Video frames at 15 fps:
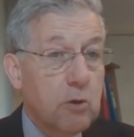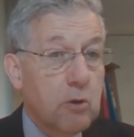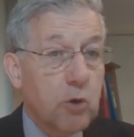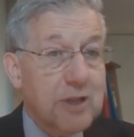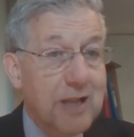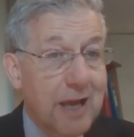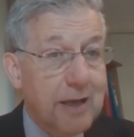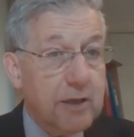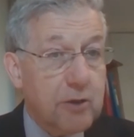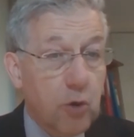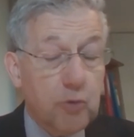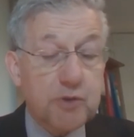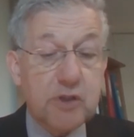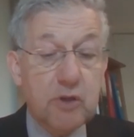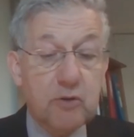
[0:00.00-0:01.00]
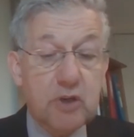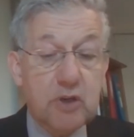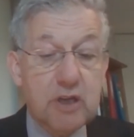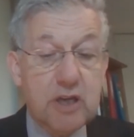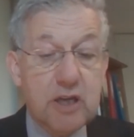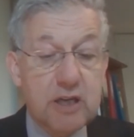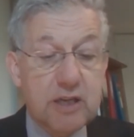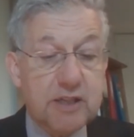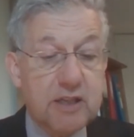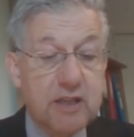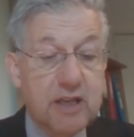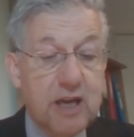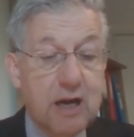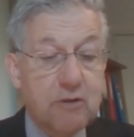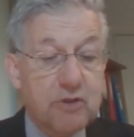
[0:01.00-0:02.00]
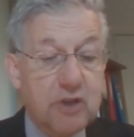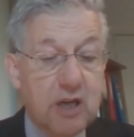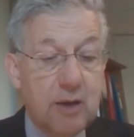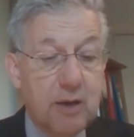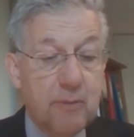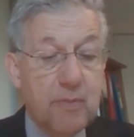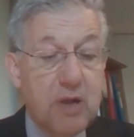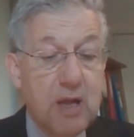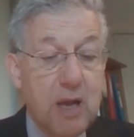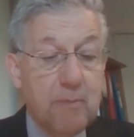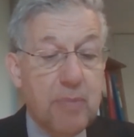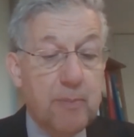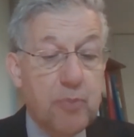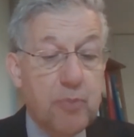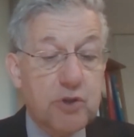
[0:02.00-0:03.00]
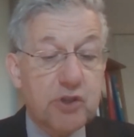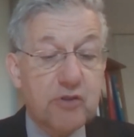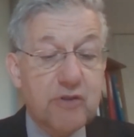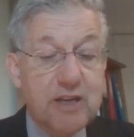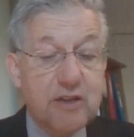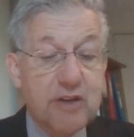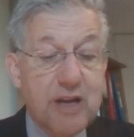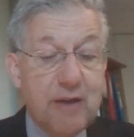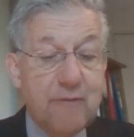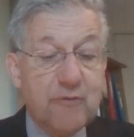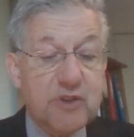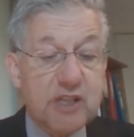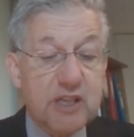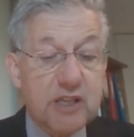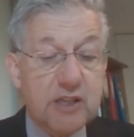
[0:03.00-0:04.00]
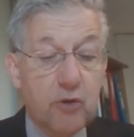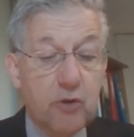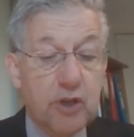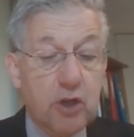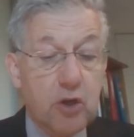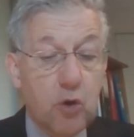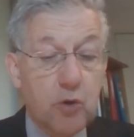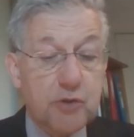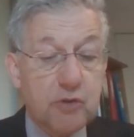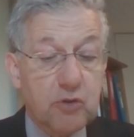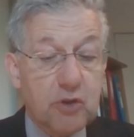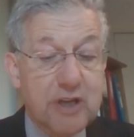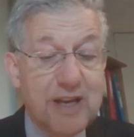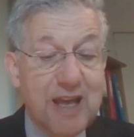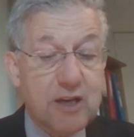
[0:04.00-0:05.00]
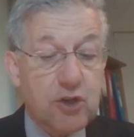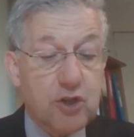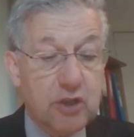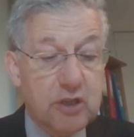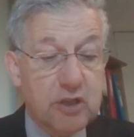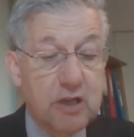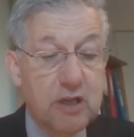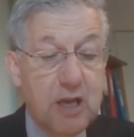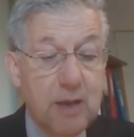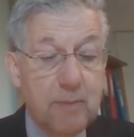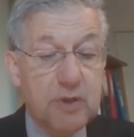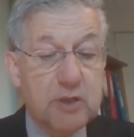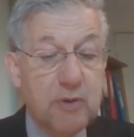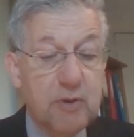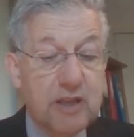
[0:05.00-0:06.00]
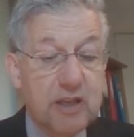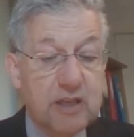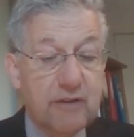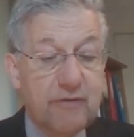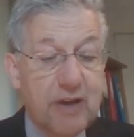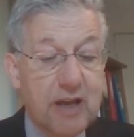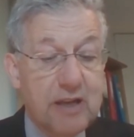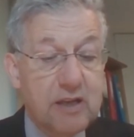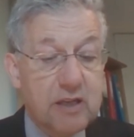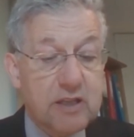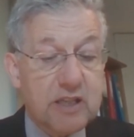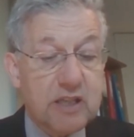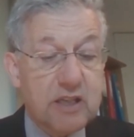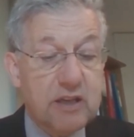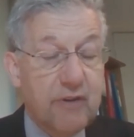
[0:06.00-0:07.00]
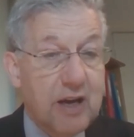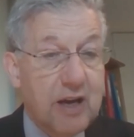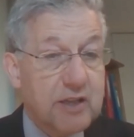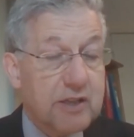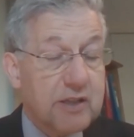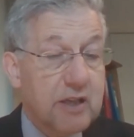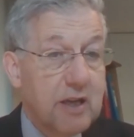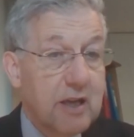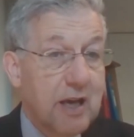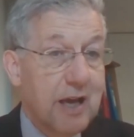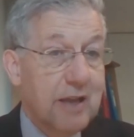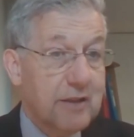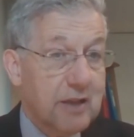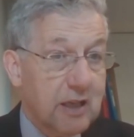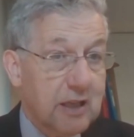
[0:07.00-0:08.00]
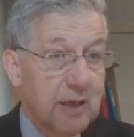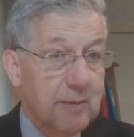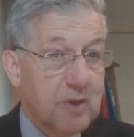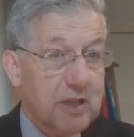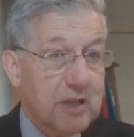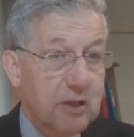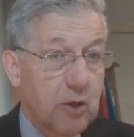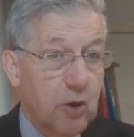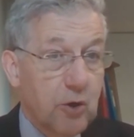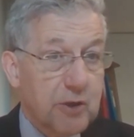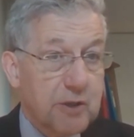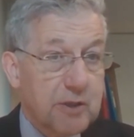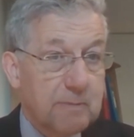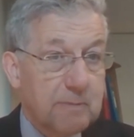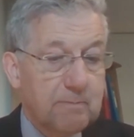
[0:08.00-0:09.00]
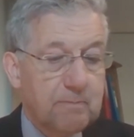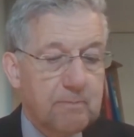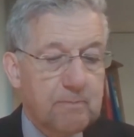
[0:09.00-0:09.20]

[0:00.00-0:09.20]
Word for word: Lord Leggatt also concurs in the outcome, but puts greater emphasis on the causal connection between the defendant's advice and the claimant's loss.